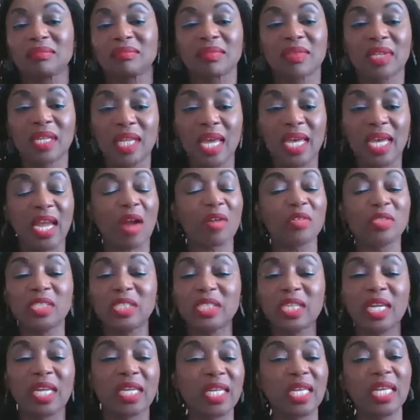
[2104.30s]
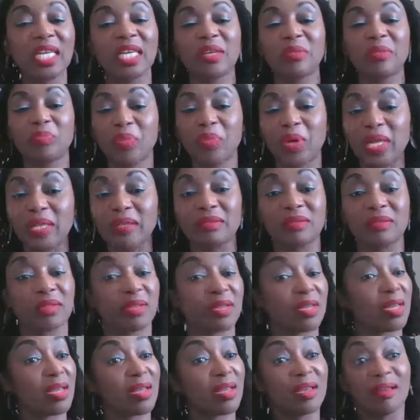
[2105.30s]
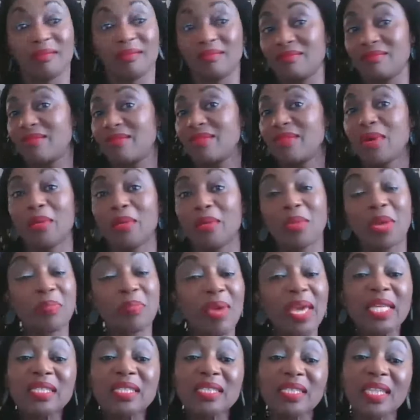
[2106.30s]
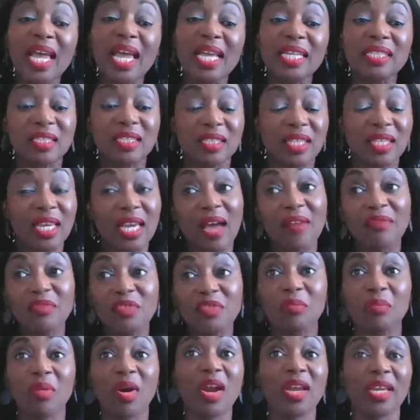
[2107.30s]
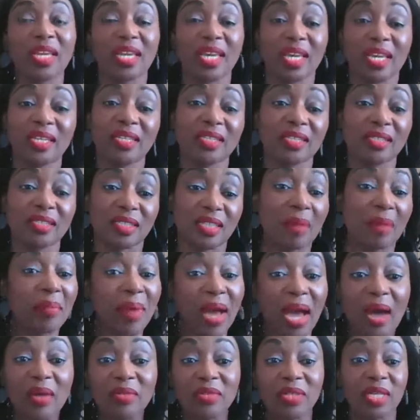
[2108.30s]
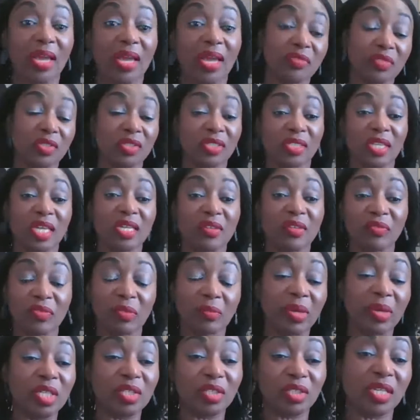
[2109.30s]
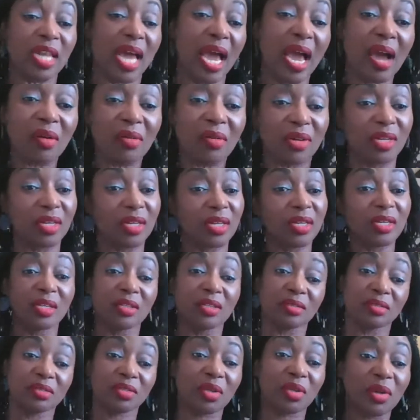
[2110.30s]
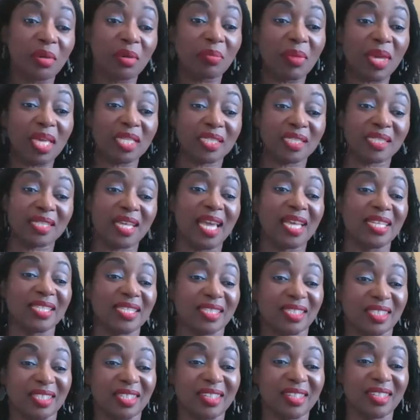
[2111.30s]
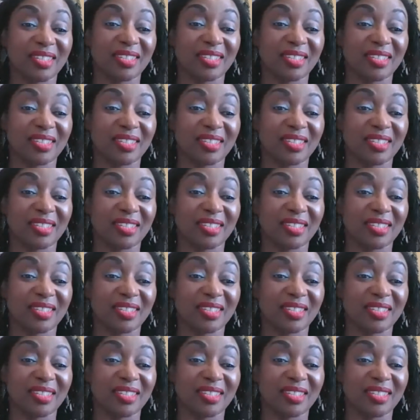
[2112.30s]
like RG&E, but it makes sense. They have to market somehow. They have to send information out, so it makes sense.